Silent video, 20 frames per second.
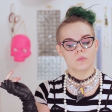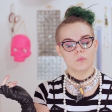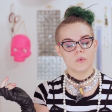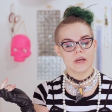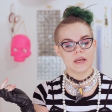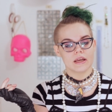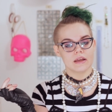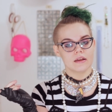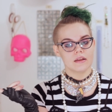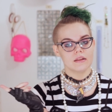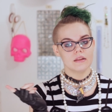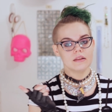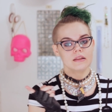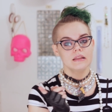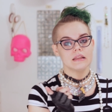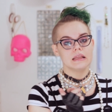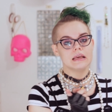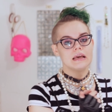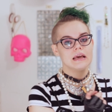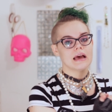
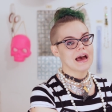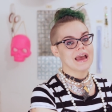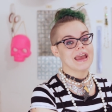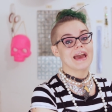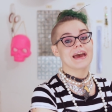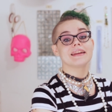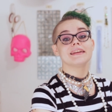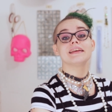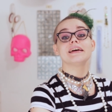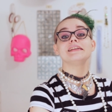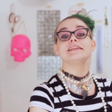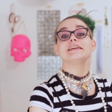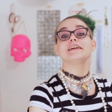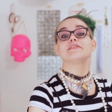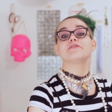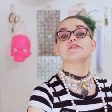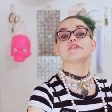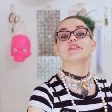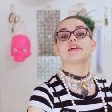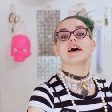Well, I had an
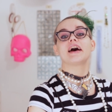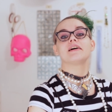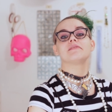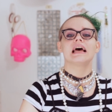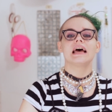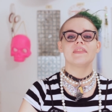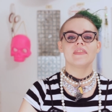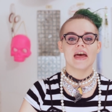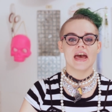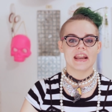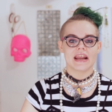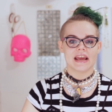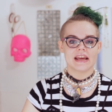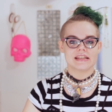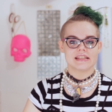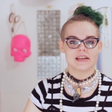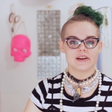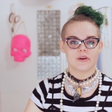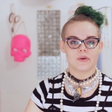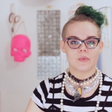idea for that. And that
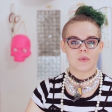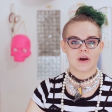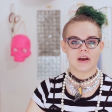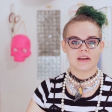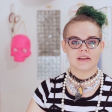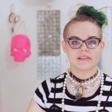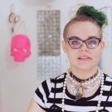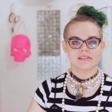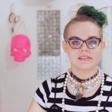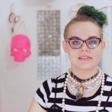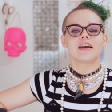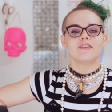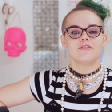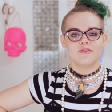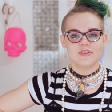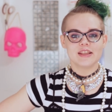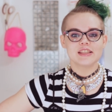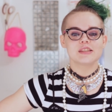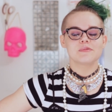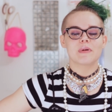idea was
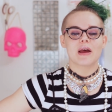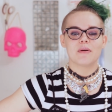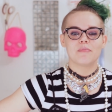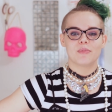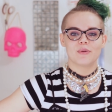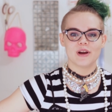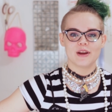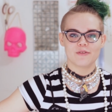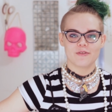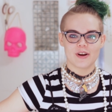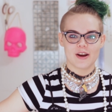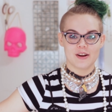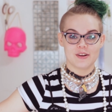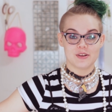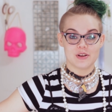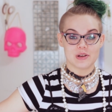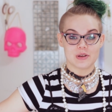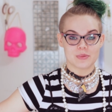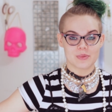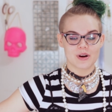convince my boyfriend
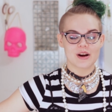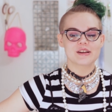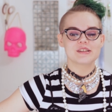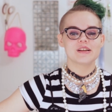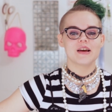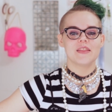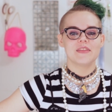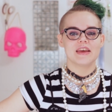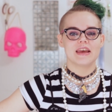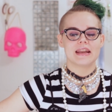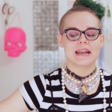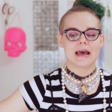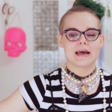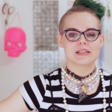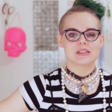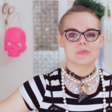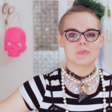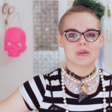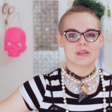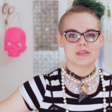who worked on the
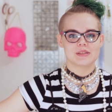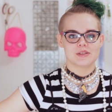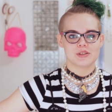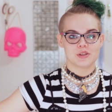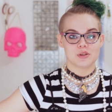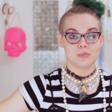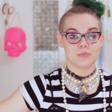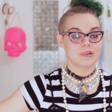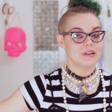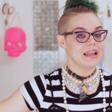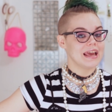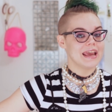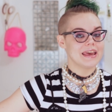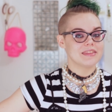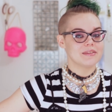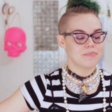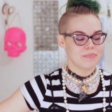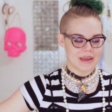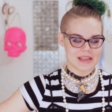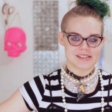announcements to play
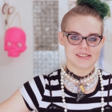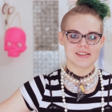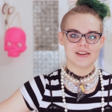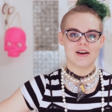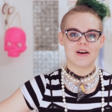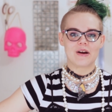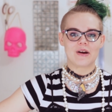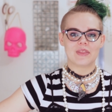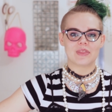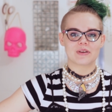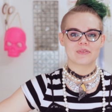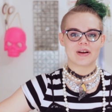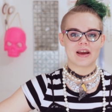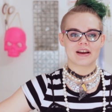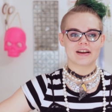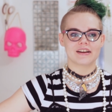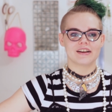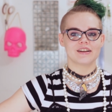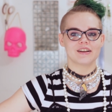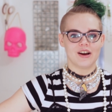the best song on the
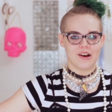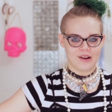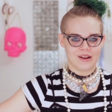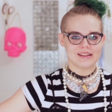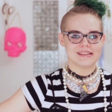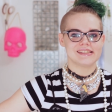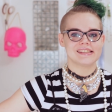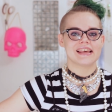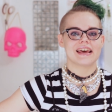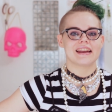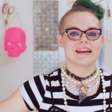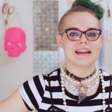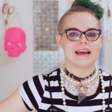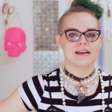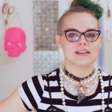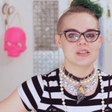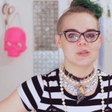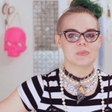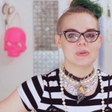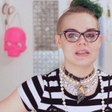record on said
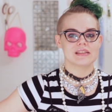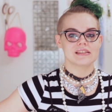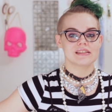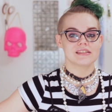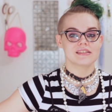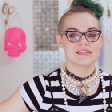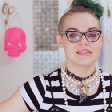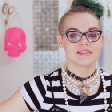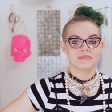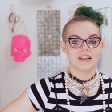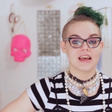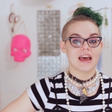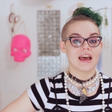announcements.